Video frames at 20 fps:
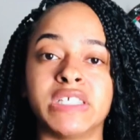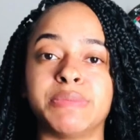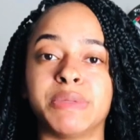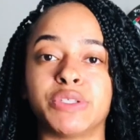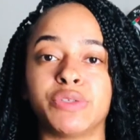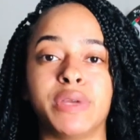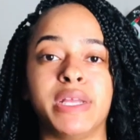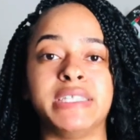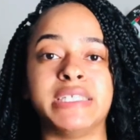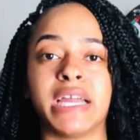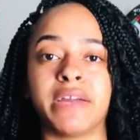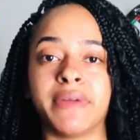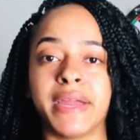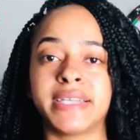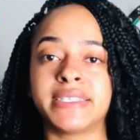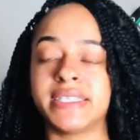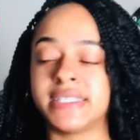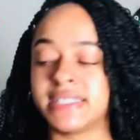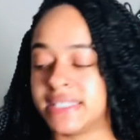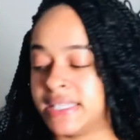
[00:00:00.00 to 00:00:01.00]
between
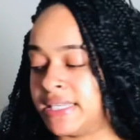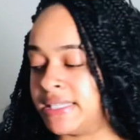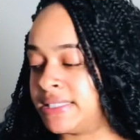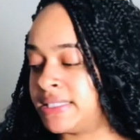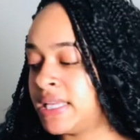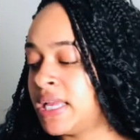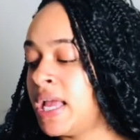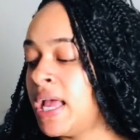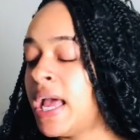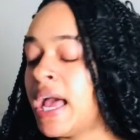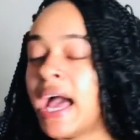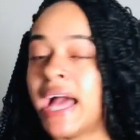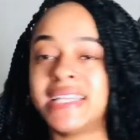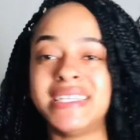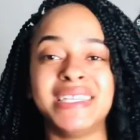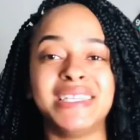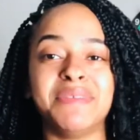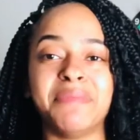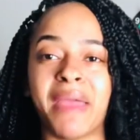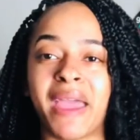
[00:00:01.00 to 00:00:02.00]
direct is this. I
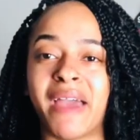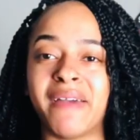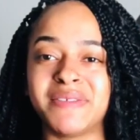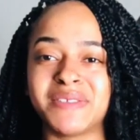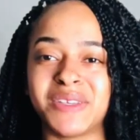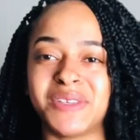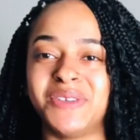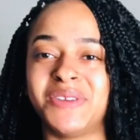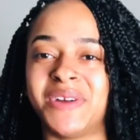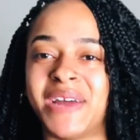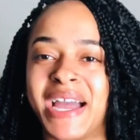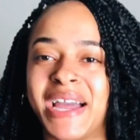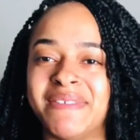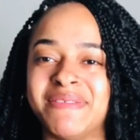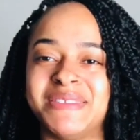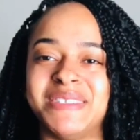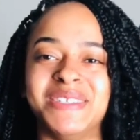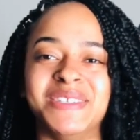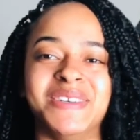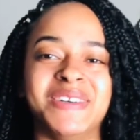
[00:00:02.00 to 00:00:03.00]
did the math, so you don't
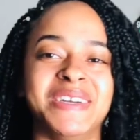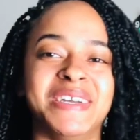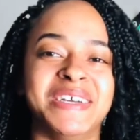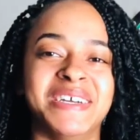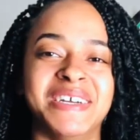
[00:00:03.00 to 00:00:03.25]
have to.